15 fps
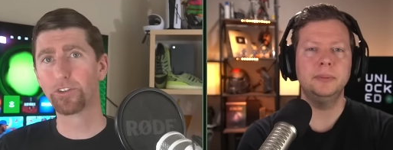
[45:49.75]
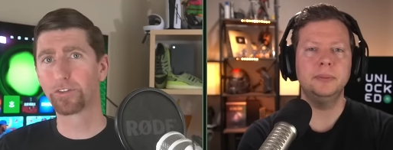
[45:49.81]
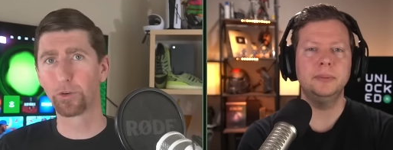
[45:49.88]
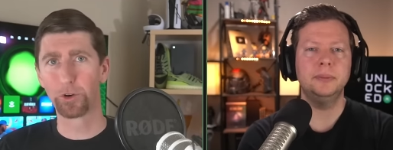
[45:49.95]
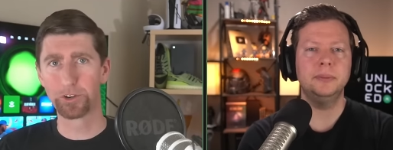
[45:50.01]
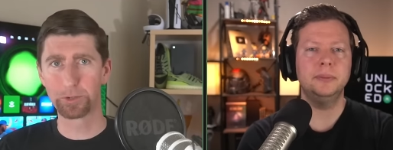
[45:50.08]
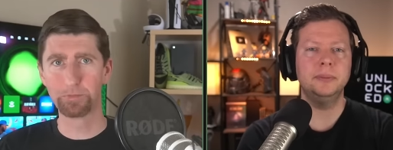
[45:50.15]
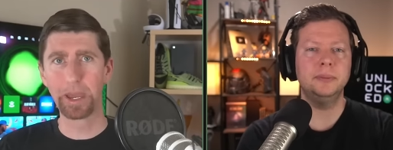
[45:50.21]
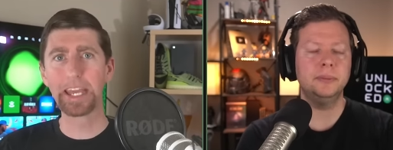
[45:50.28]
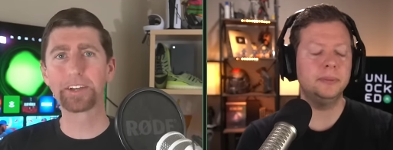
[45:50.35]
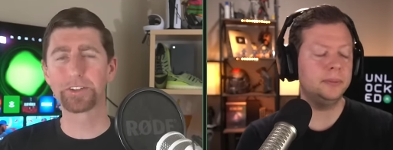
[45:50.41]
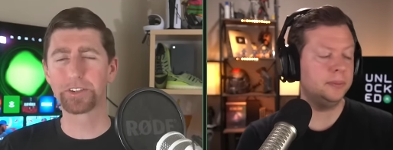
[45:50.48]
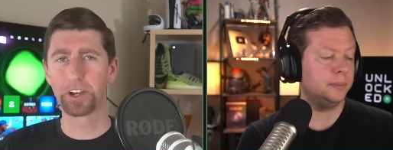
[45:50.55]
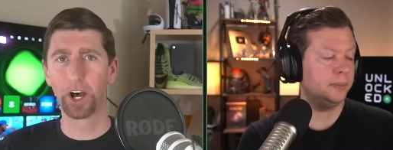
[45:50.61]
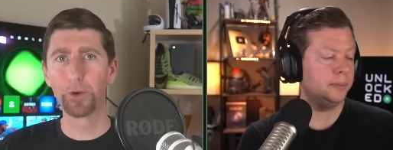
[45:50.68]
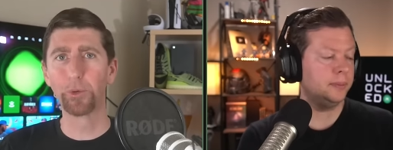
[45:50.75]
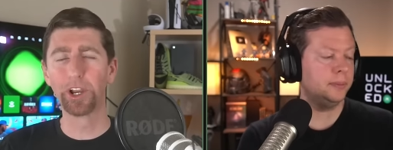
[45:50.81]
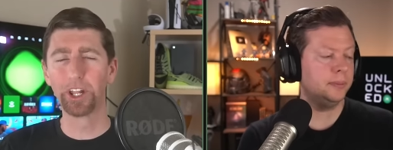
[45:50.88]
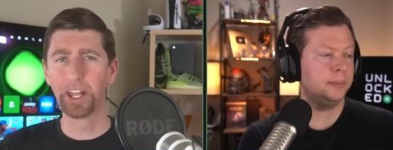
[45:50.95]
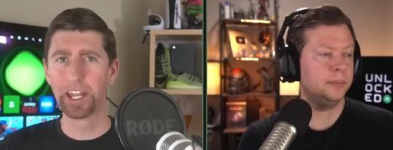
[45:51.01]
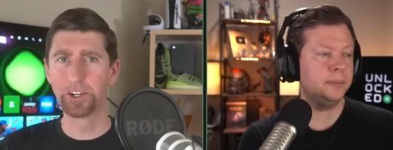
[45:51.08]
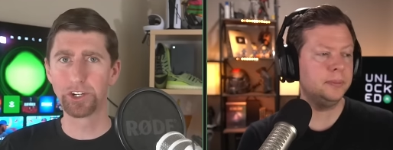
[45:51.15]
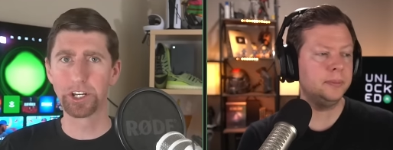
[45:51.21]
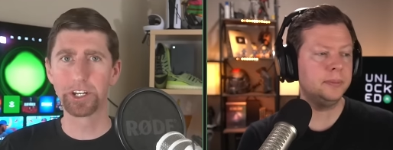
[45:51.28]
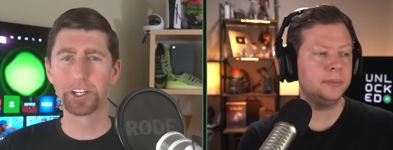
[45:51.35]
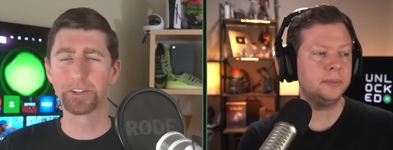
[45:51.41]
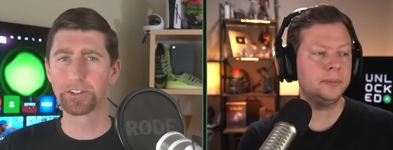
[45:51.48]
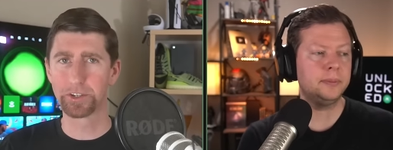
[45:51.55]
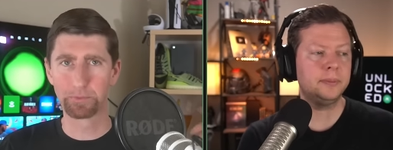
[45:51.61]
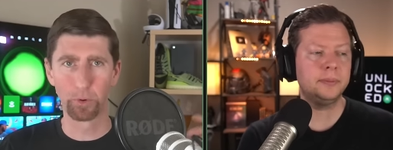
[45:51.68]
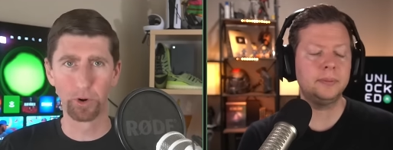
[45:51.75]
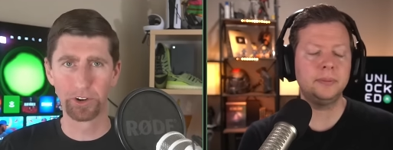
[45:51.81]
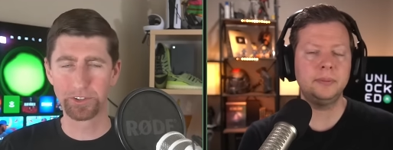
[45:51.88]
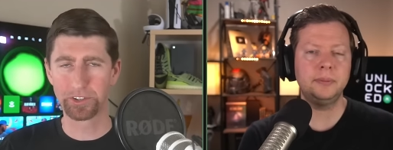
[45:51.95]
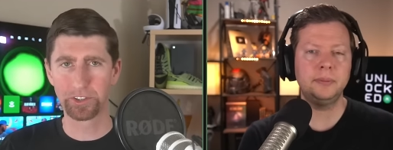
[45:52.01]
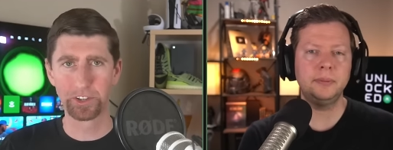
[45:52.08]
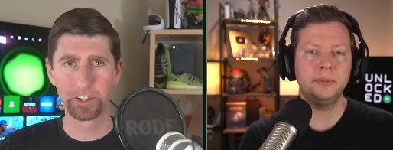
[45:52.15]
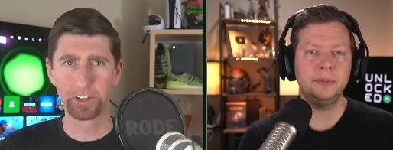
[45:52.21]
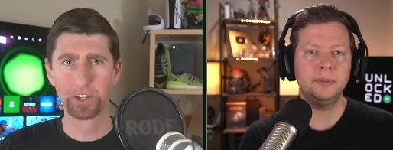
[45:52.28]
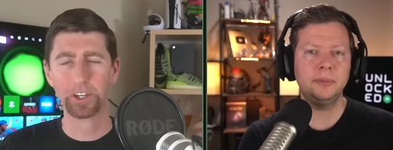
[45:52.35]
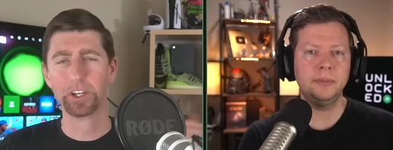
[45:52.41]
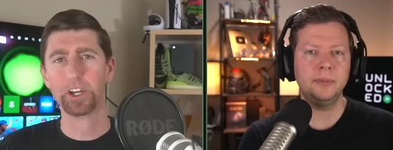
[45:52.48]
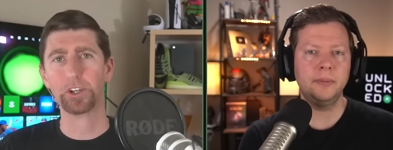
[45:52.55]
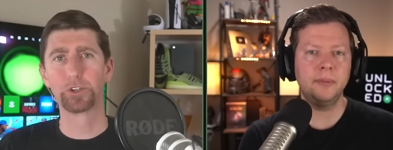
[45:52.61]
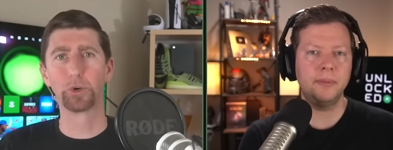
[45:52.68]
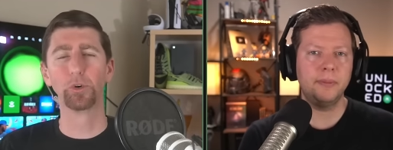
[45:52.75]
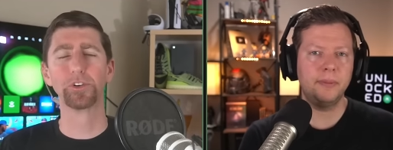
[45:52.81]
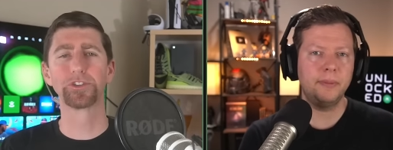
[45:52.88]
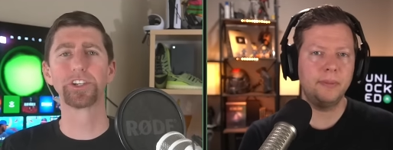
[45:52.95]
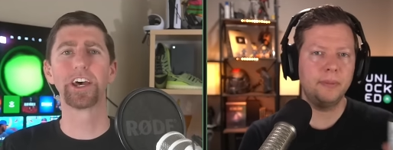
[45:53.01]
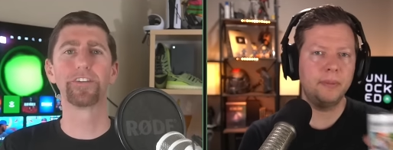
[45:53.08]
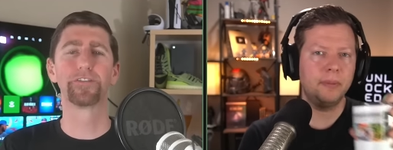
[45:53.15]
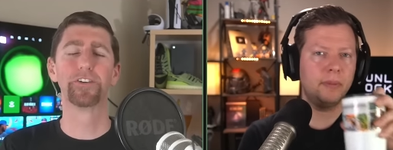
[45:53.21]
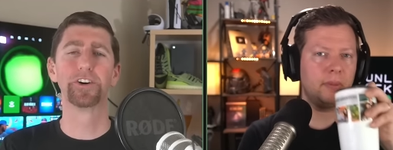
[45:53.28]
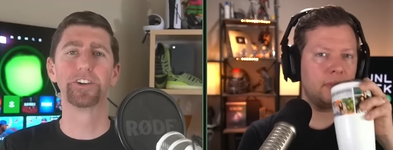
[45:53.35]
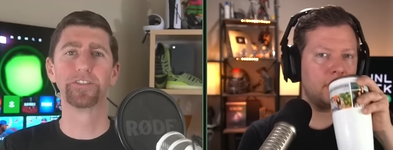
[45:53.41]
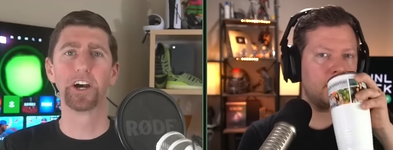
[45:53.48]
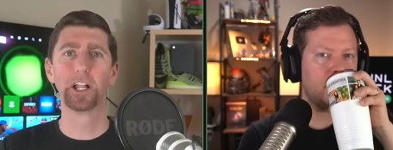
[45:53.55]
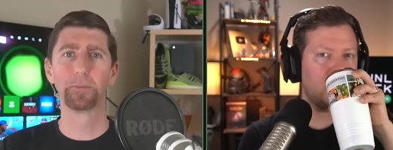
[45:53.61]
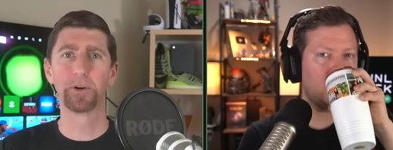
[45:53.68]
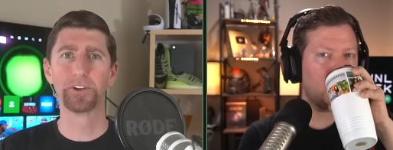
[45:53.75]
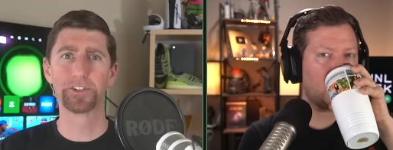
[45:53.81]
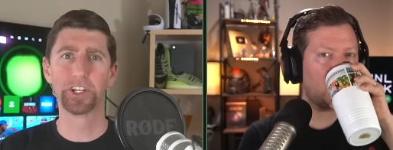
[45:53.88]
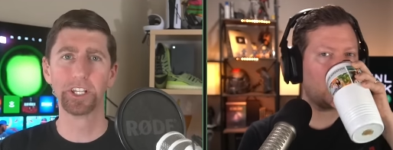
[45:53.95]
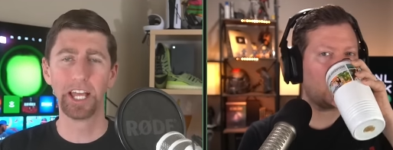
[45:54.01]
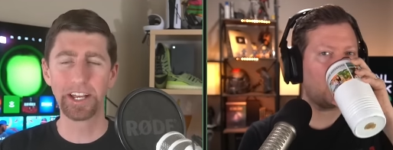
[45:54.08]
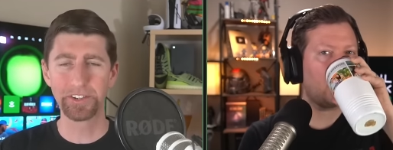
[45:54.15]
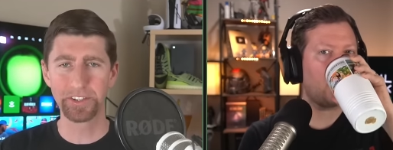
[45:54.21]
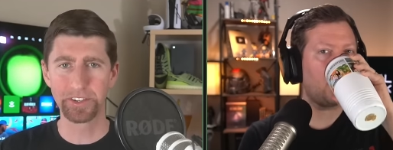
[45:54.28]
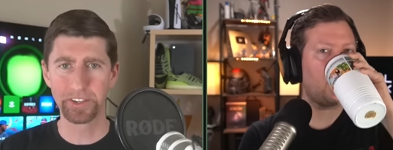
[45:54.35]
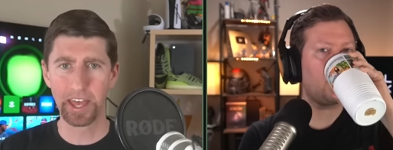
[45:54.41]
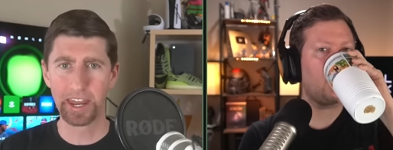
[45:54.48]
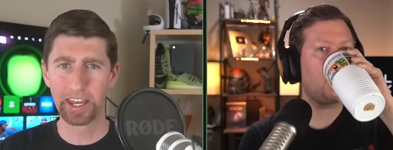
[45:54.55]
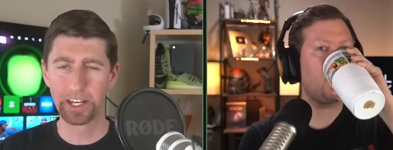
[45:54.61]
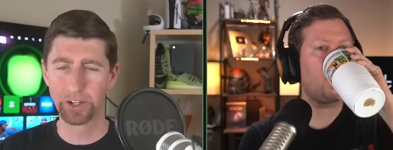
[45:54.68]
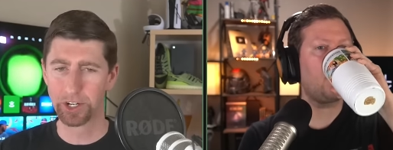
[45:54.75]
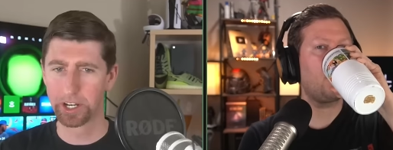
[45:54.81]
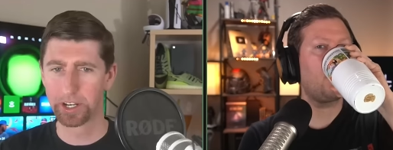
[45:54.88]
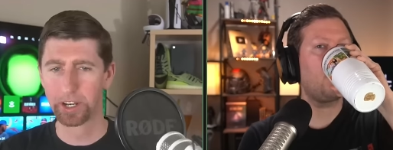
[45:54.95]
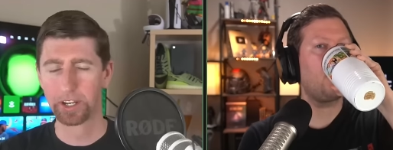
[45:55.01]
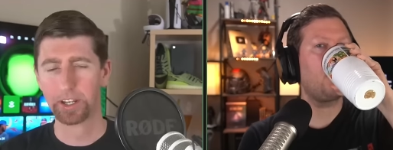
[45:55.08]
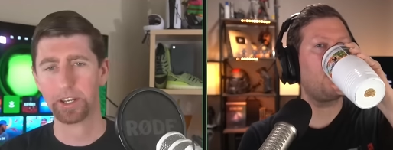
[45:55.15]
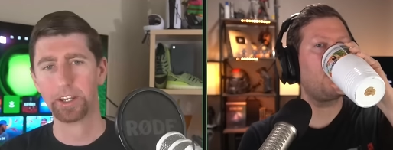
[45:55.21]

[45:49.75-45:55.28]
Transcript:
Speaker 1: who of course makes Unreal Engine and supports the tool set for developers that license that engine,